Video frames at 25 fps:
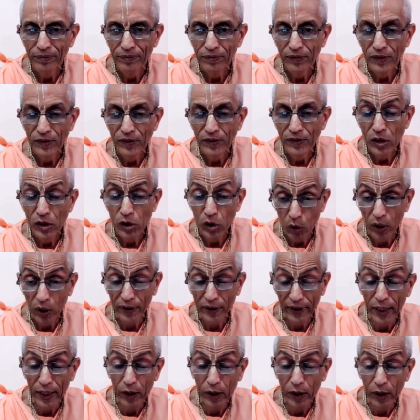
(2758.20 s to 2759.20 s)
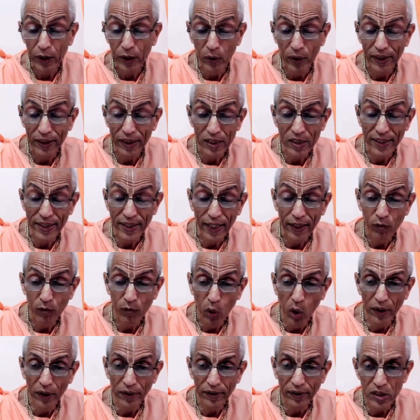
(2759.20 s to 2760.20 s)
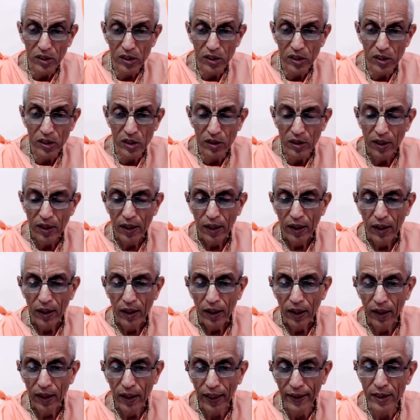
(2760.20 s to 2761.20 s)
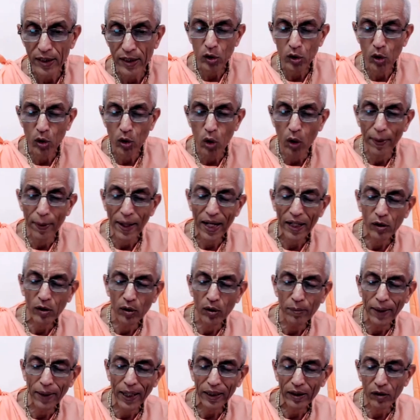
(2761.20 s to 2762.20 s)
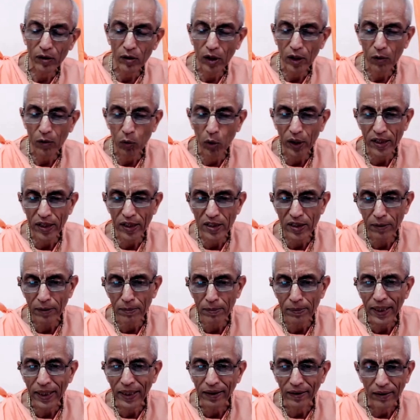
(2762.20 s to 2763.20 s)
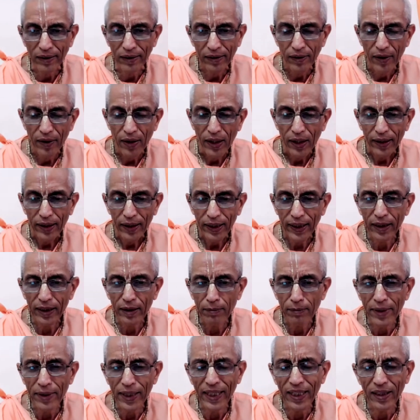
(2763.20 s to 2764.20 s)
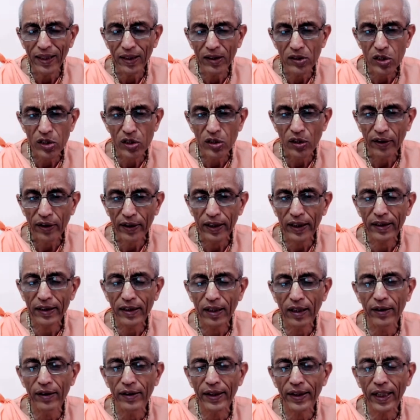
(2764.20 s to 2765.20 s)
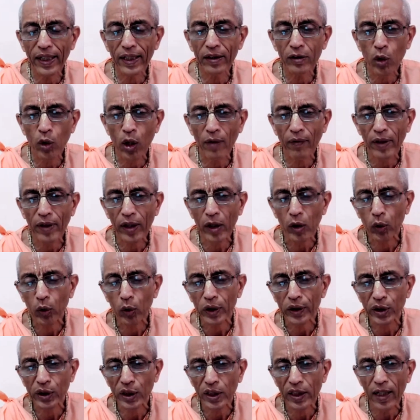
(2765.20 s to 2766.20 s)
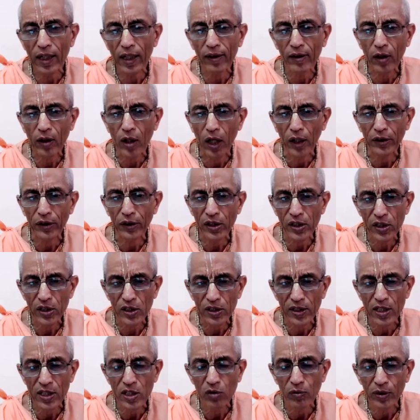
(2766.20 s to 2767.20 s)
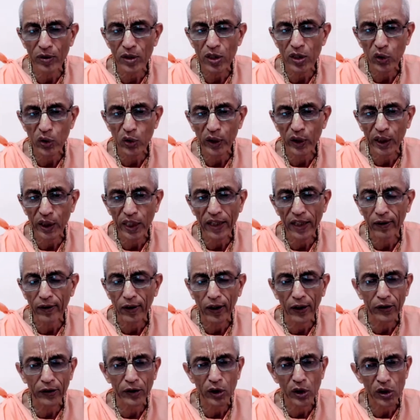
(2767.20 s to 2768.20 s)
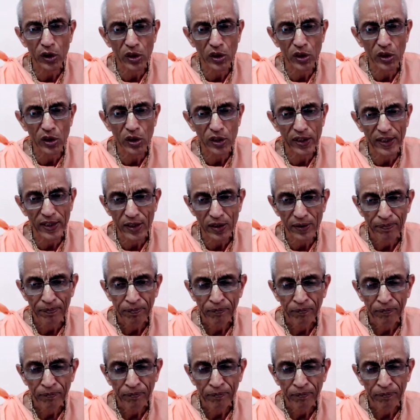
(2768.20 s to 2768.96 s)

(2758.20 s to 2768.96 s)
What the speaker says: So try to understand what this, let us back home, back to God. What does it mean? It means returning to our original consciousness, which is Krishna consciousness.